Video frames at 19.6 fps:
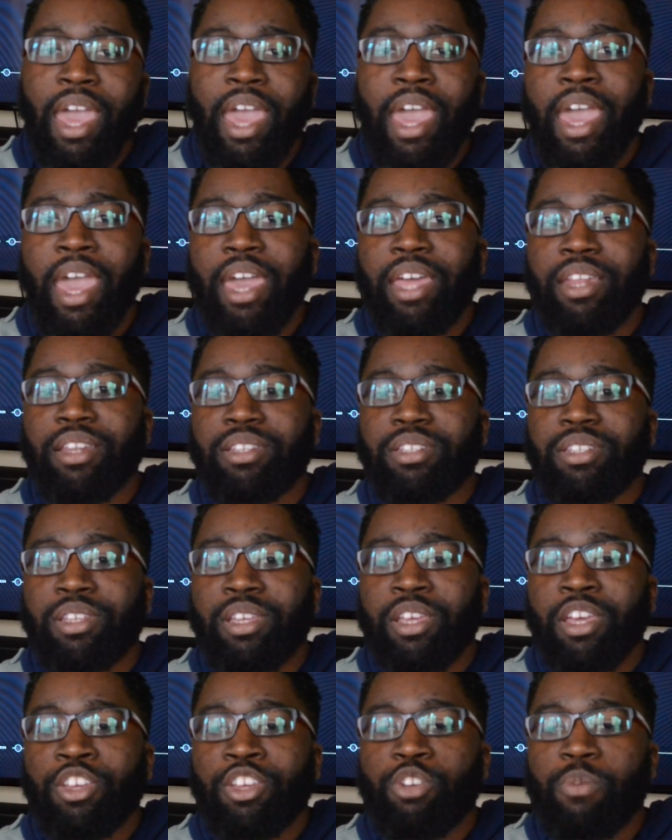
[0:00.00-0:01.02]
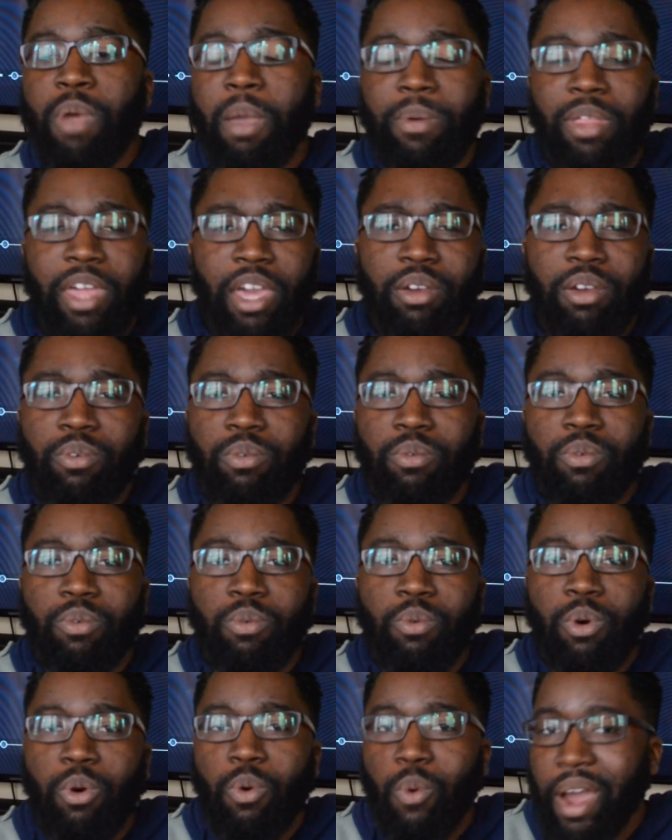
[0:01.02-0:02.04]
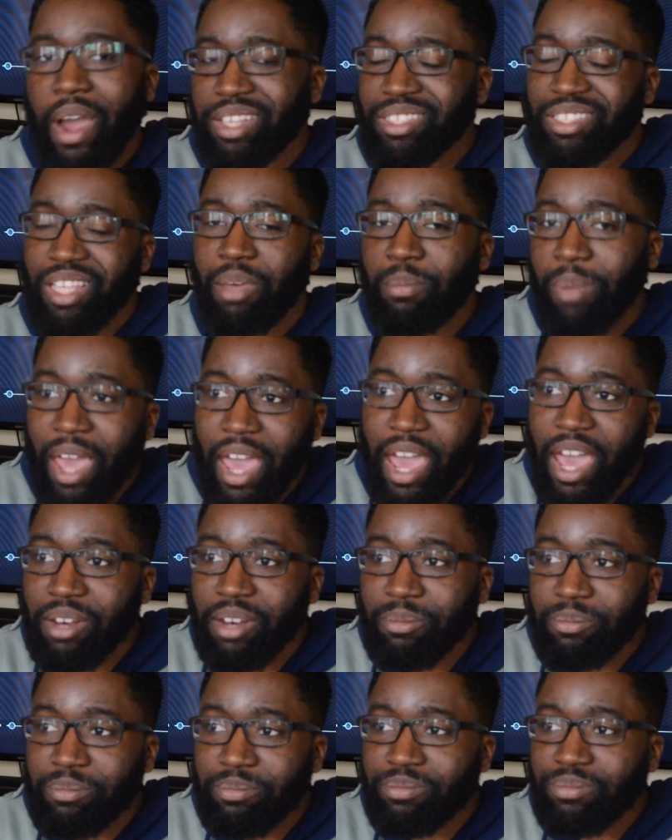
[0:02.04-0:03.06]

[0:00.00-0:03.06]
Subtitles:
And you might be like, well, why is that bad?